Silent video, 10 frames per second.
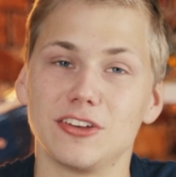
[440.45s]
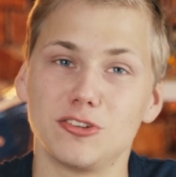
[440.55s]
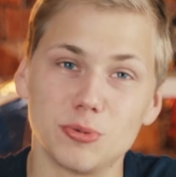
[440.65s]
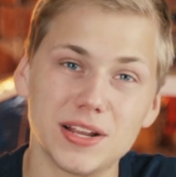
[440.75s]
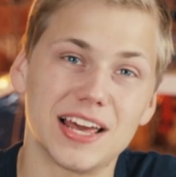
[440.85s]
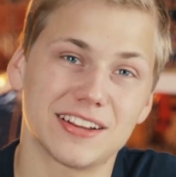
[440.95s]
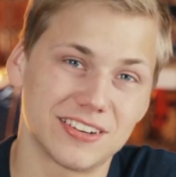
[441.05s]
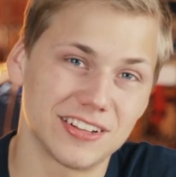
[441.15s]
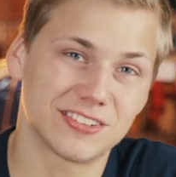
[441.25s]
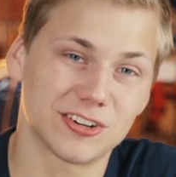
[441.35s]
you will
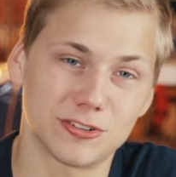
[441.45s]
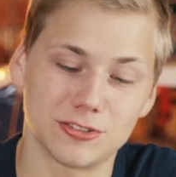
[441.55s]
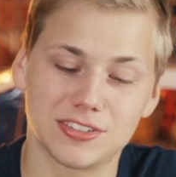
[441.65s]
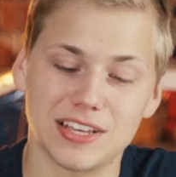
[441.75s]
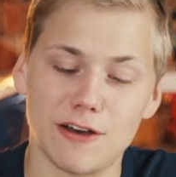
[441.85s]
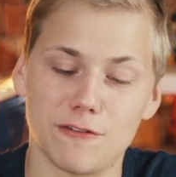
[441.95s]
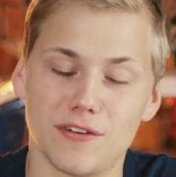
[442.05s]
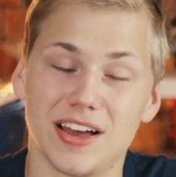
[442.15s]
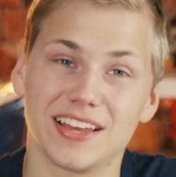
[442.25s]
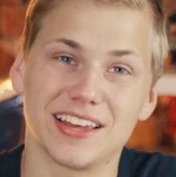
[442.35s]
actually start to scuff
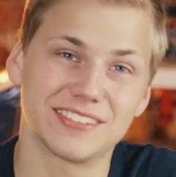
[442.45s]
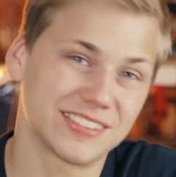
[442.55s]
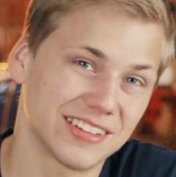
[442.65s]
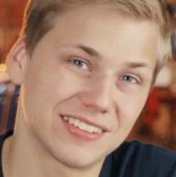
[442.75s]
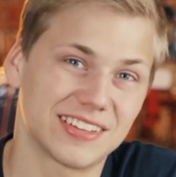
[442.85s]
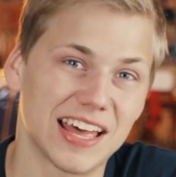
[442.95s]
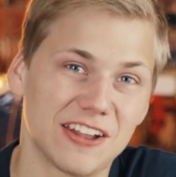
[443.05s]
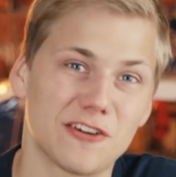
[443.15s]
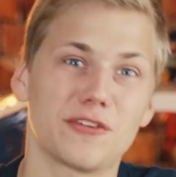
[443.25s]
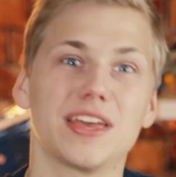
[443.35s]
against the
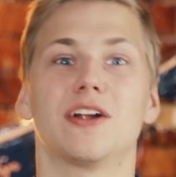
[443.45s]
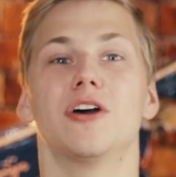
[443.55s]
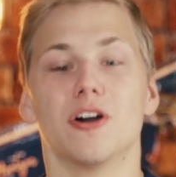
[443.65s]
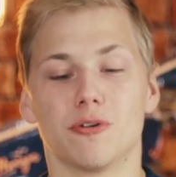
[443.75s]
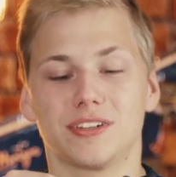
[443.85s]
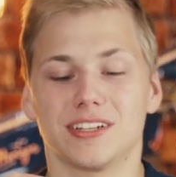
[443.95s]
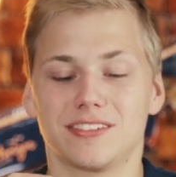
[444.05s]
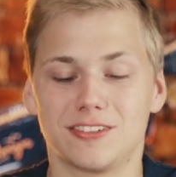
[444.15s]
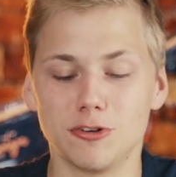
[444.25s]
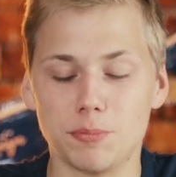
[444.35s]
standoff here, which
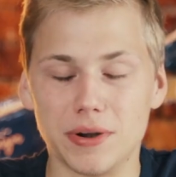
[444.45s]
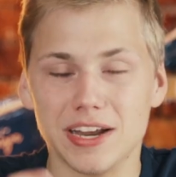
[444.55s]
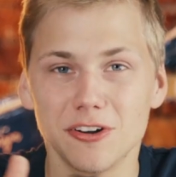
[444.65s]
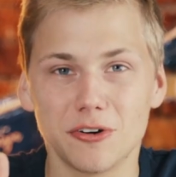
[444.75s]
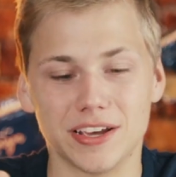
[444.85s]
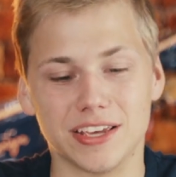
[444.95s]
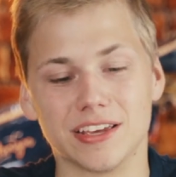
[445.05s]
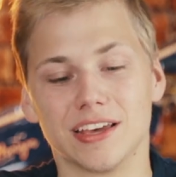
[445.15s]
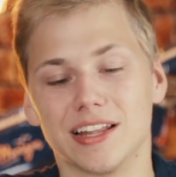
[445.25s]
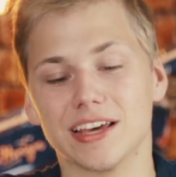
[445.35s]
is super annoying.